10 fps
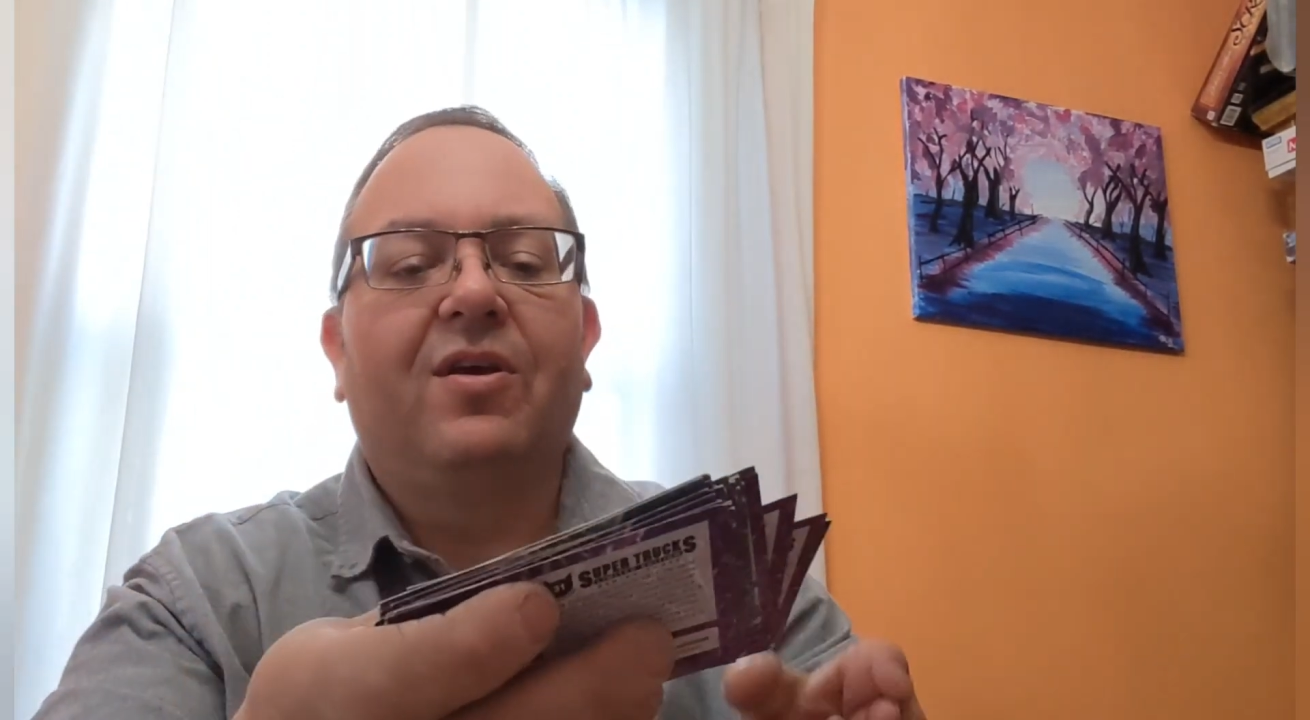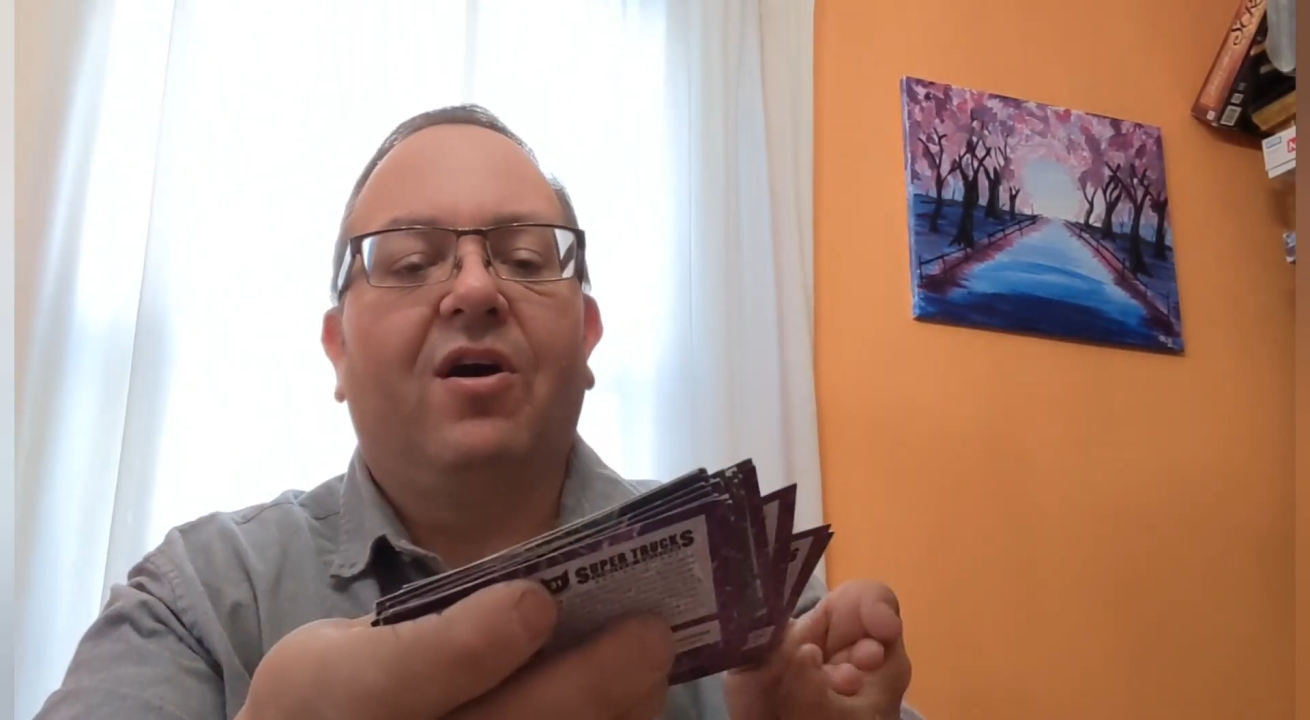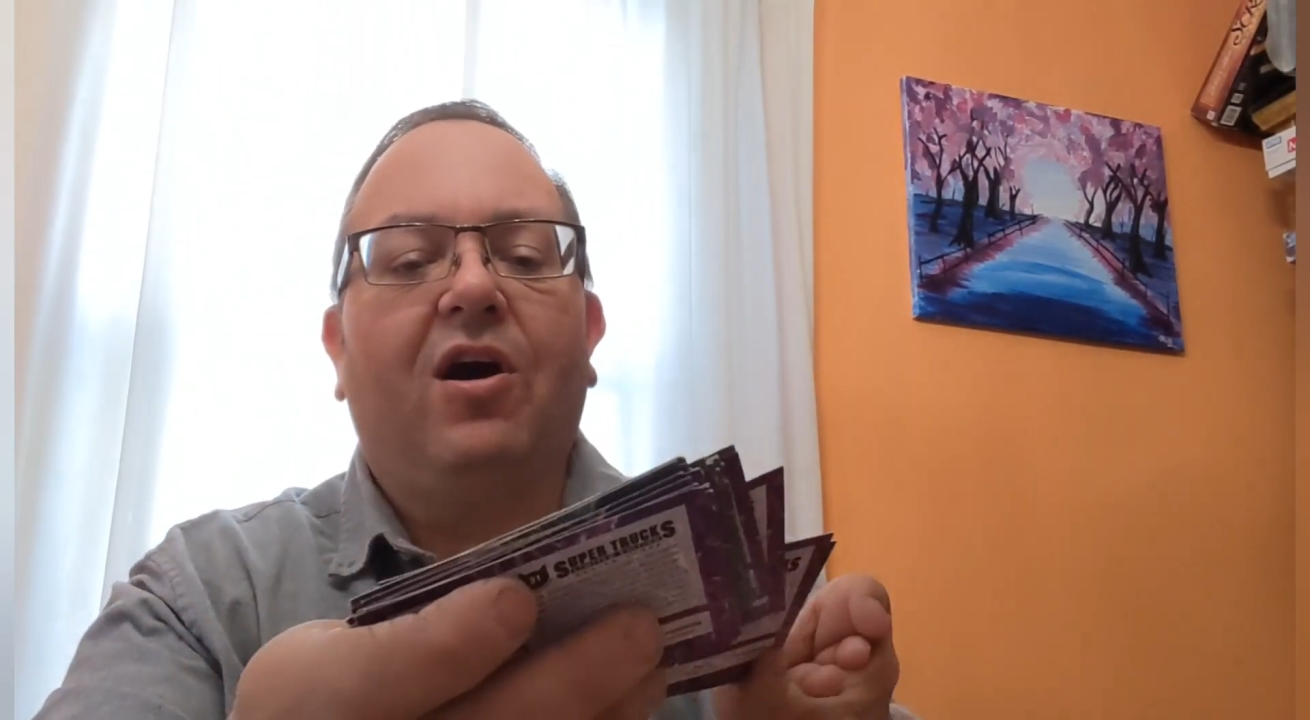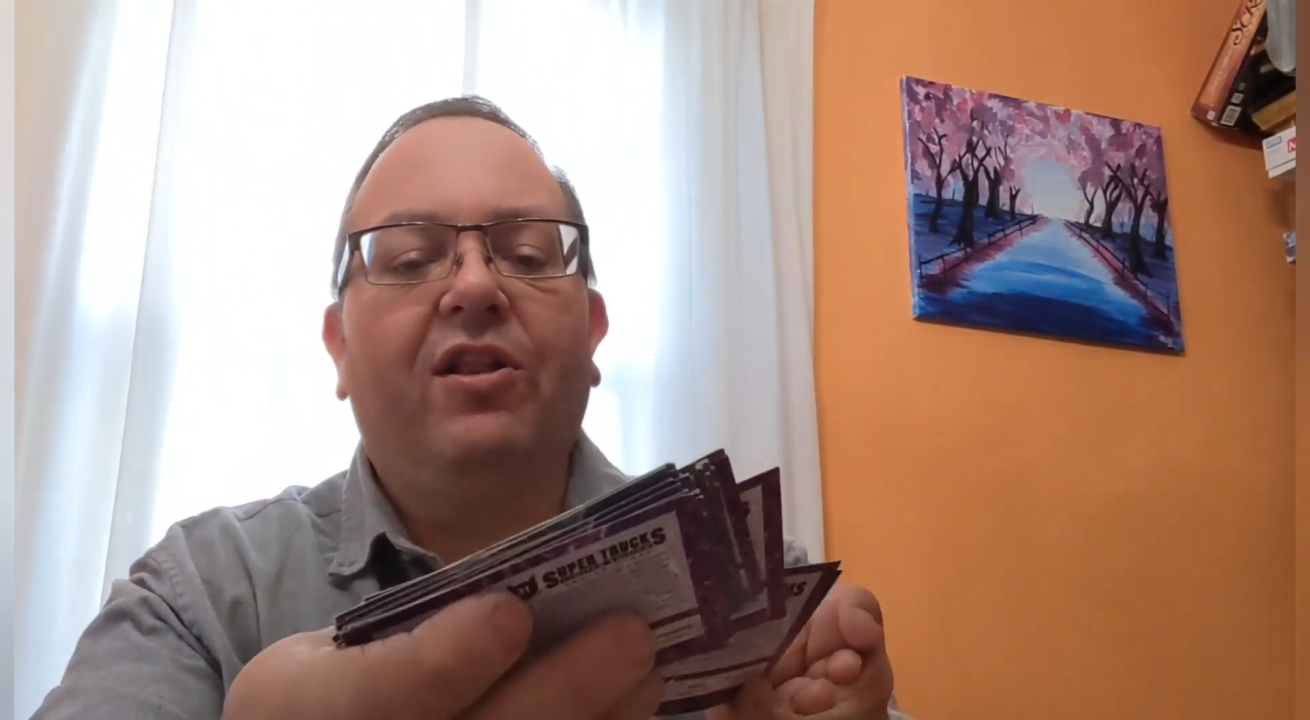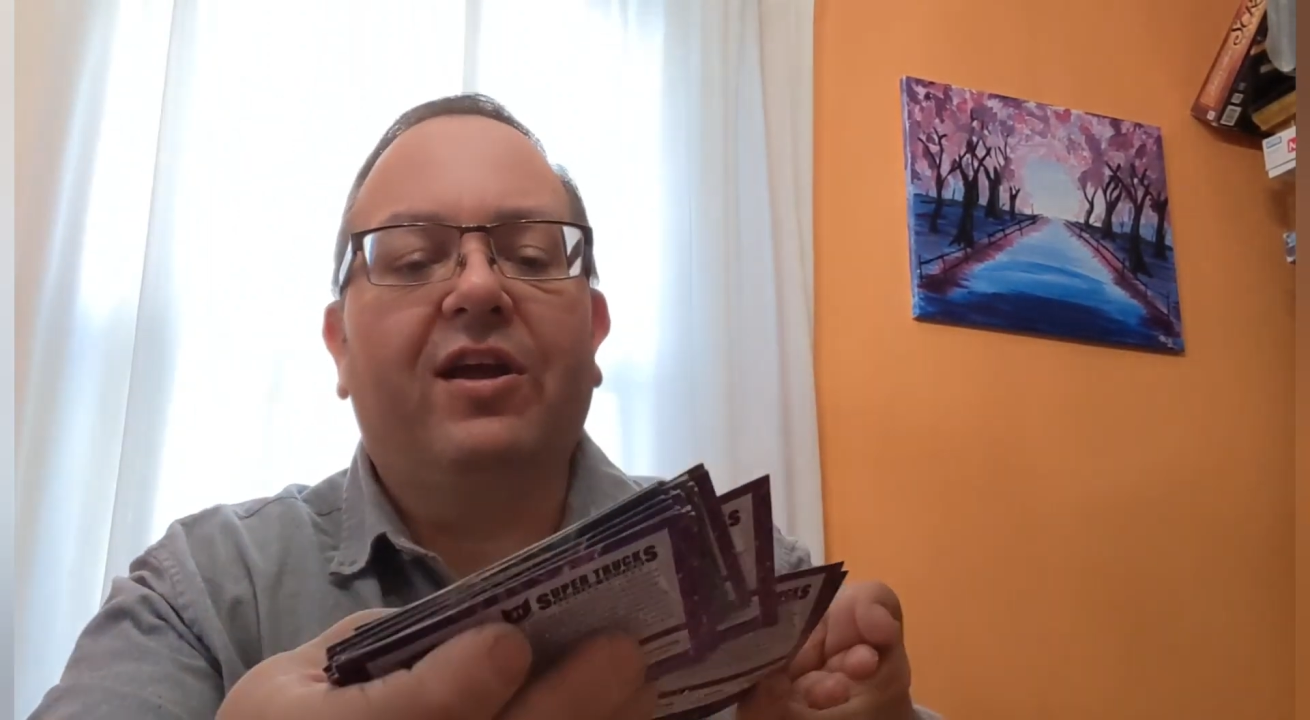
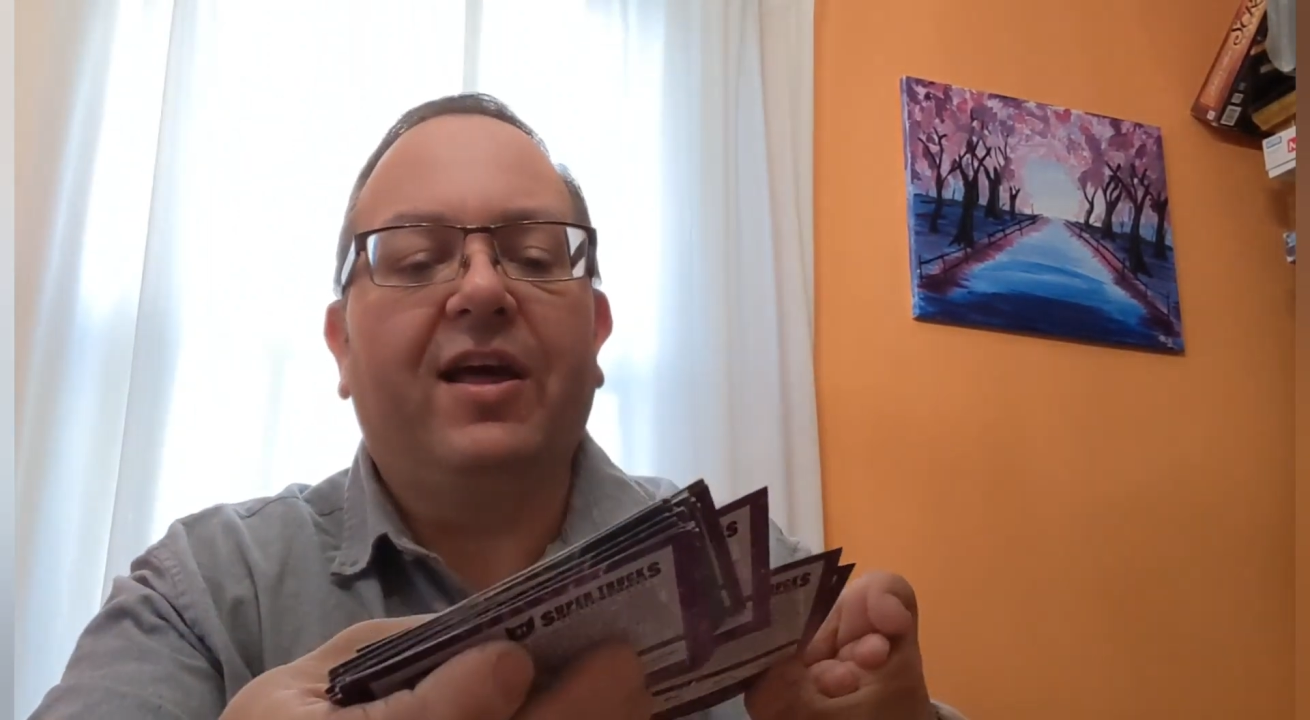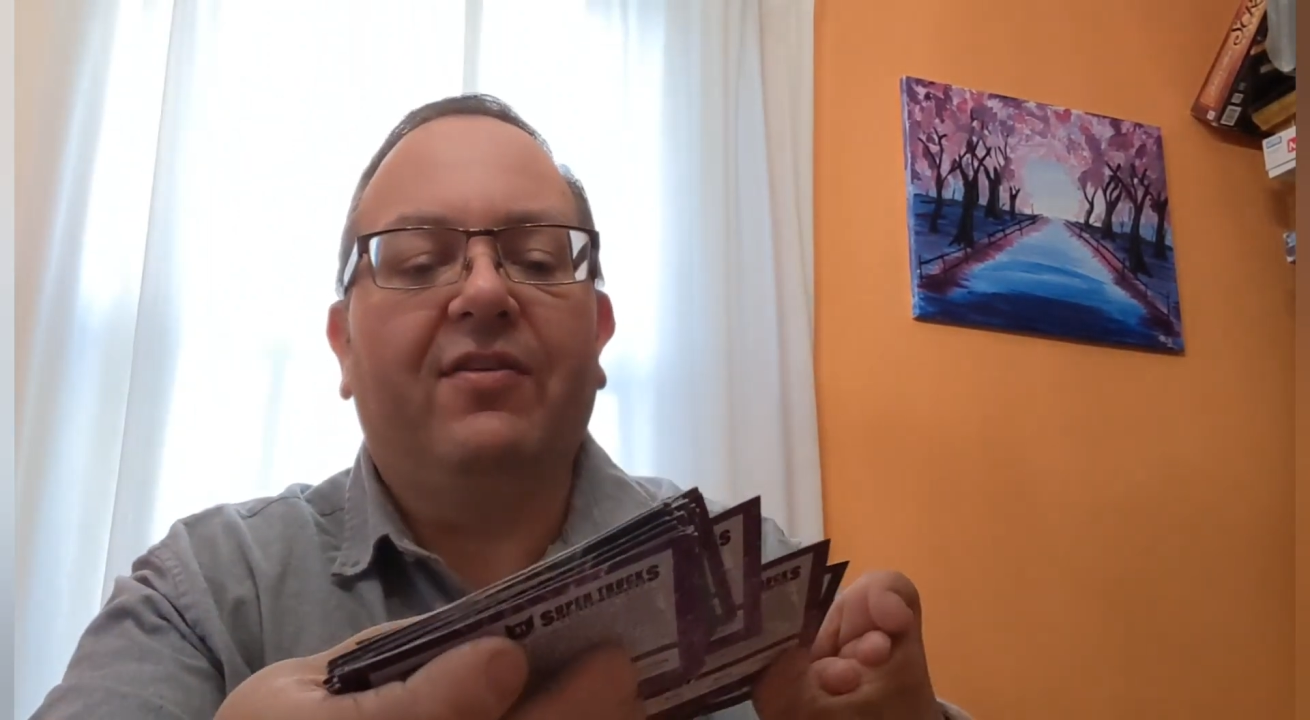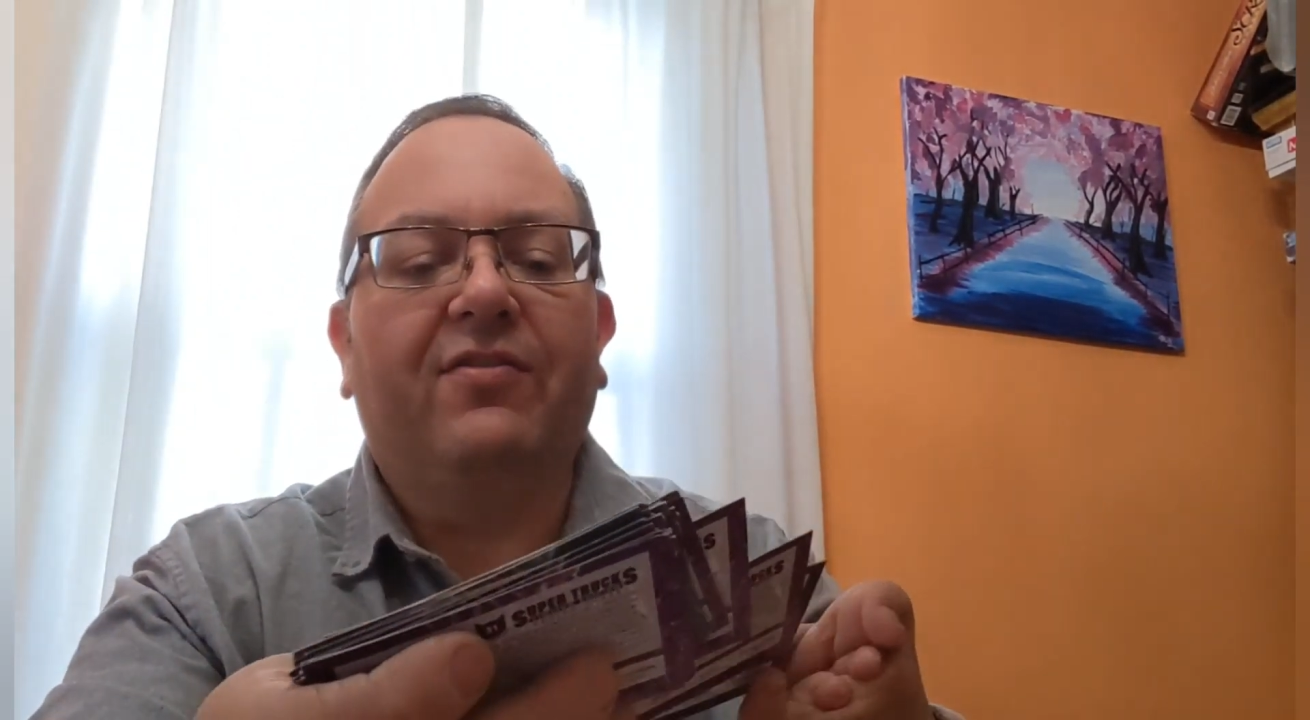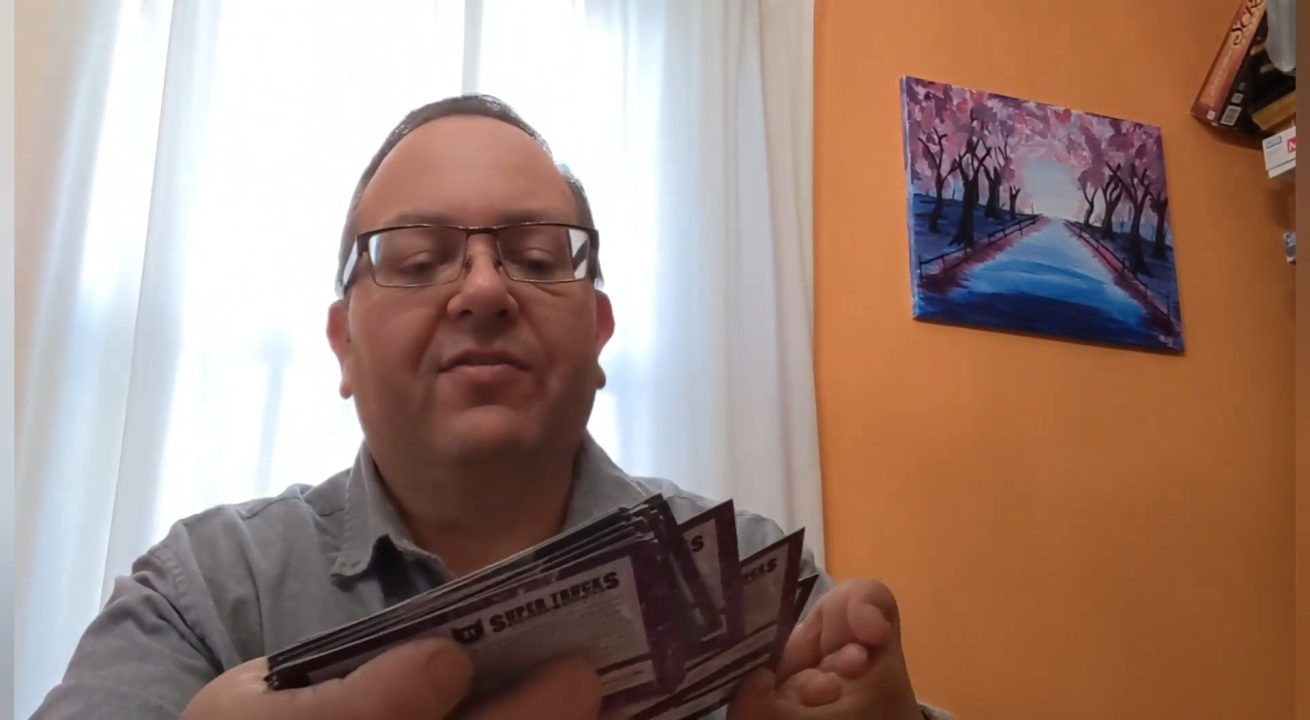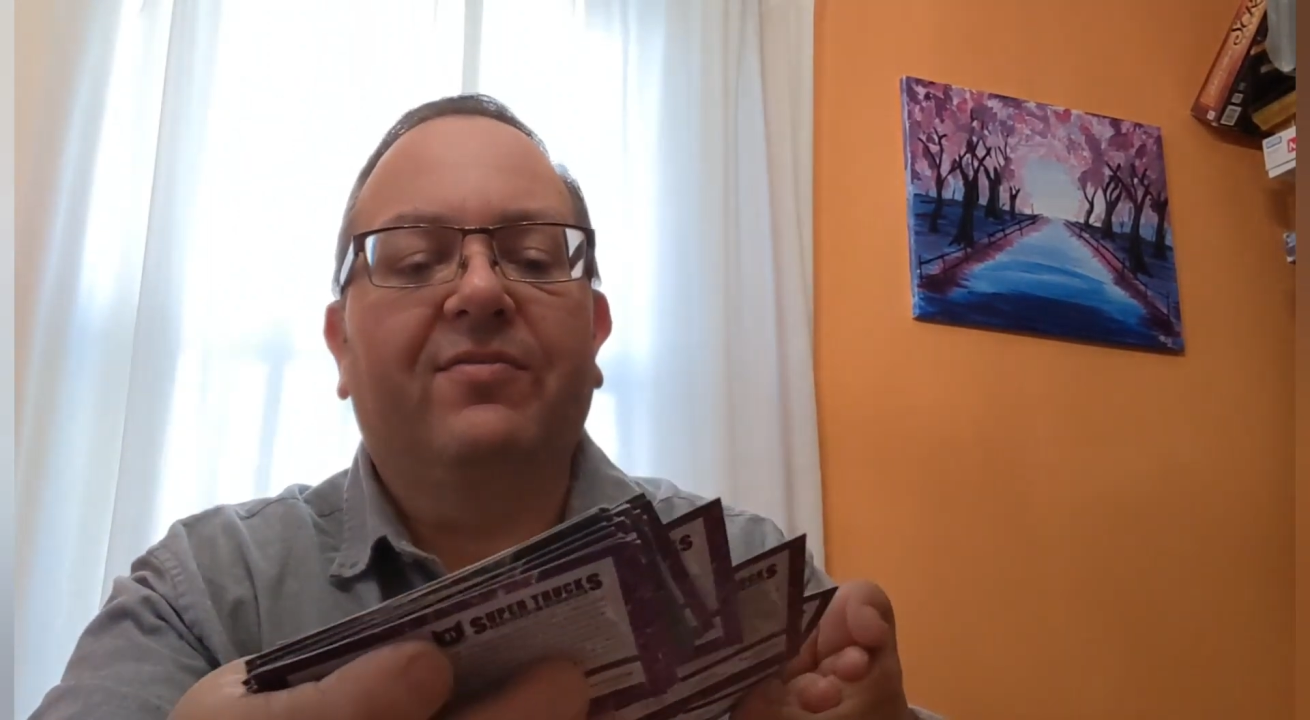Oh, look at
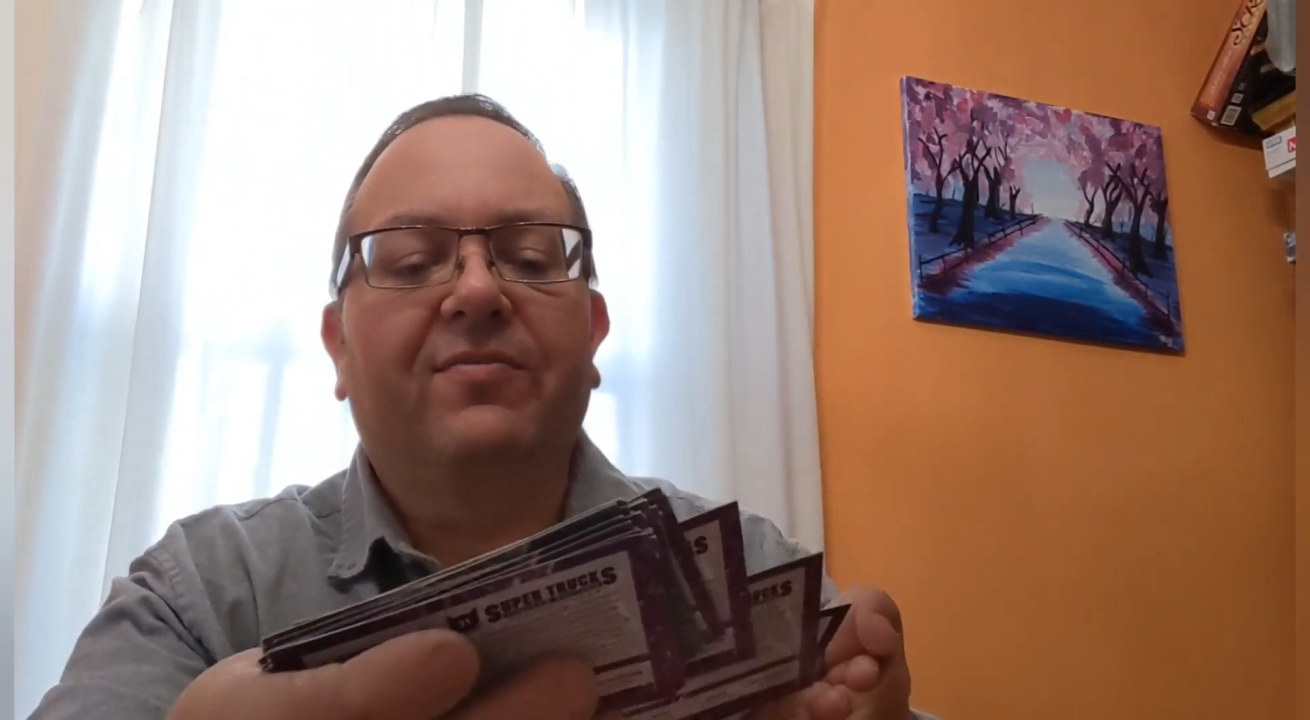this.